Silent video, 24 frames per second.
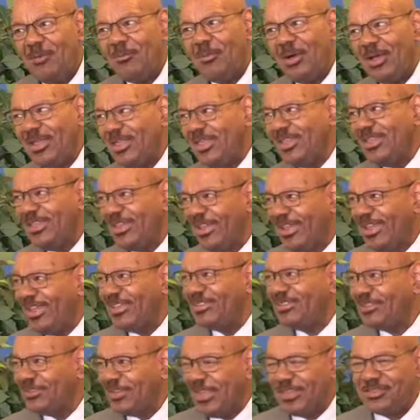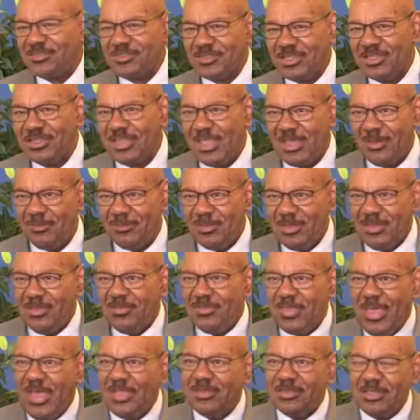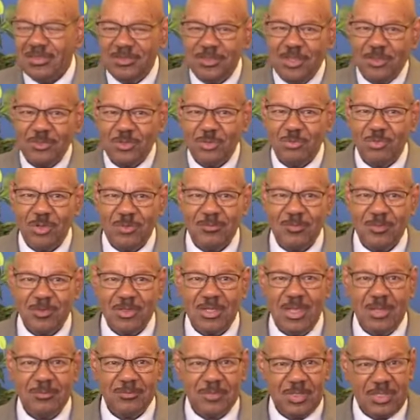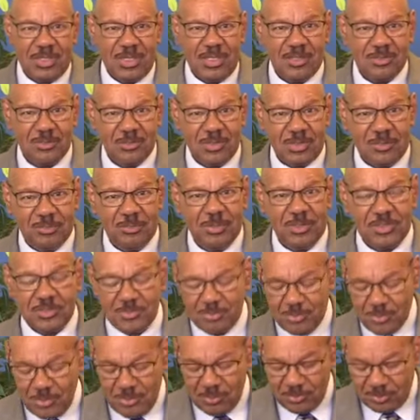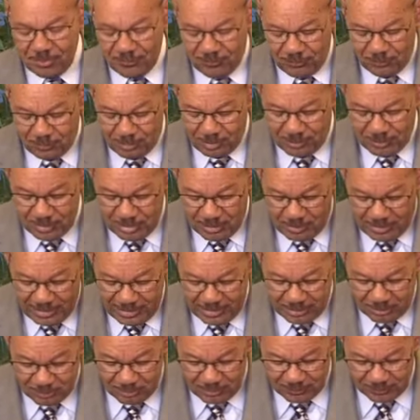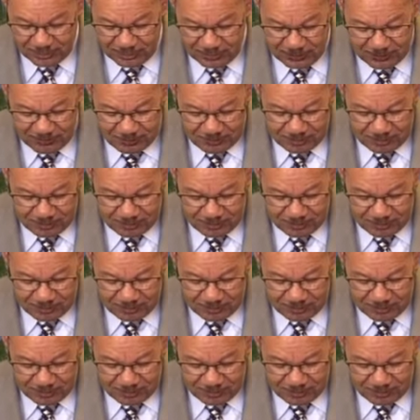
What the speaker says: Monongahela. That's the name. That and another river come together at Pittsburgh to form the Ohio River.